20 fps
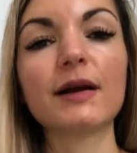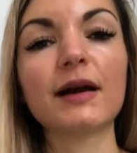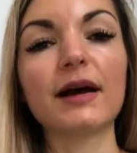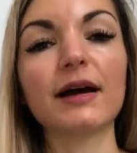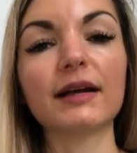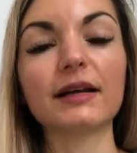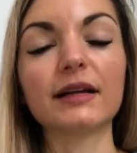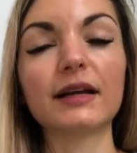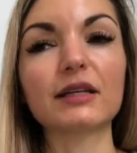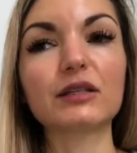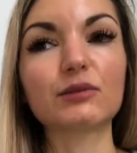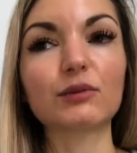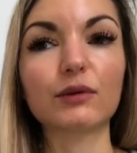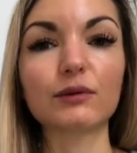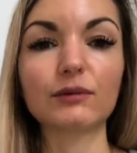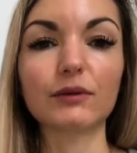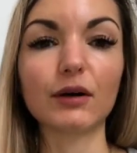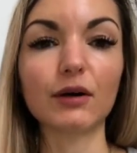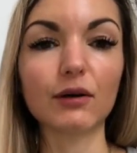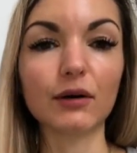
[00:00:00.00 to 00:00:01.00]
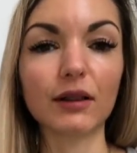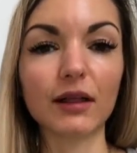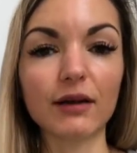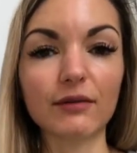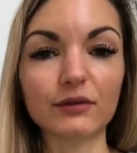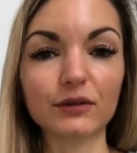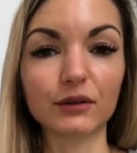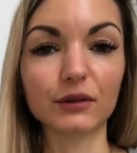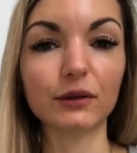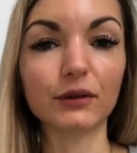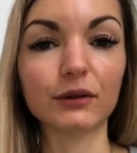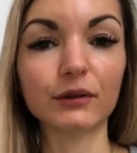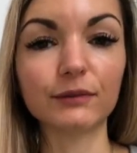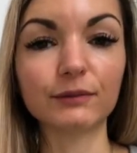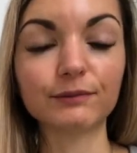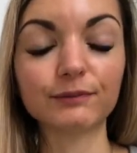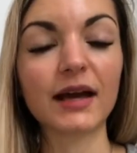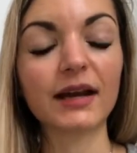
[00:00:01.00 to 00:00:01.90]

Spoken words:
And that's what we all have to learn.